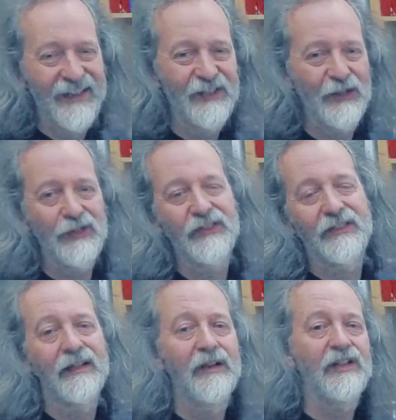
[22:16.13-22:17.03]

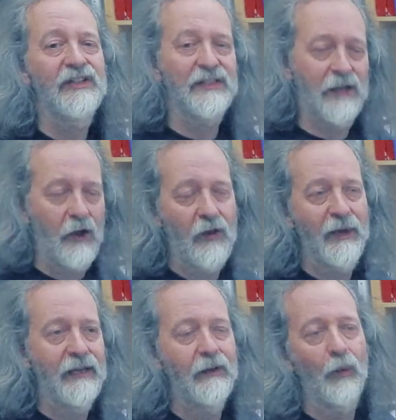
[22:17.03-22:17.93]
Just slot them
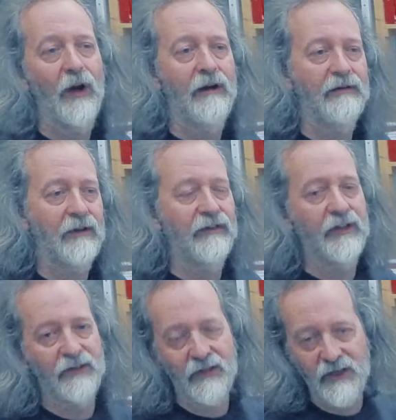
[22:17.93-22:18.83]
in wherever it
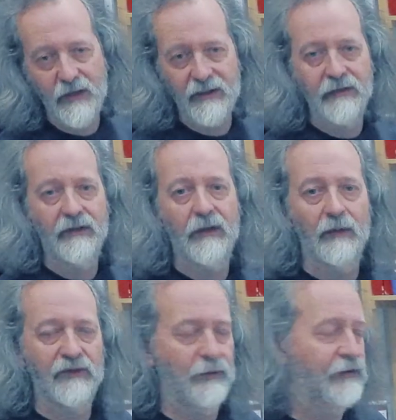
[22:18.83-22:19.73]
feels intuitive and
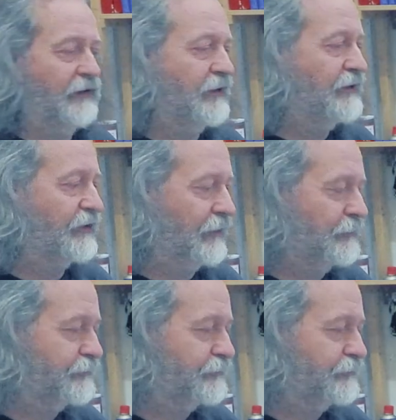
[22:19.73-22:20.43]
comfortable to do so.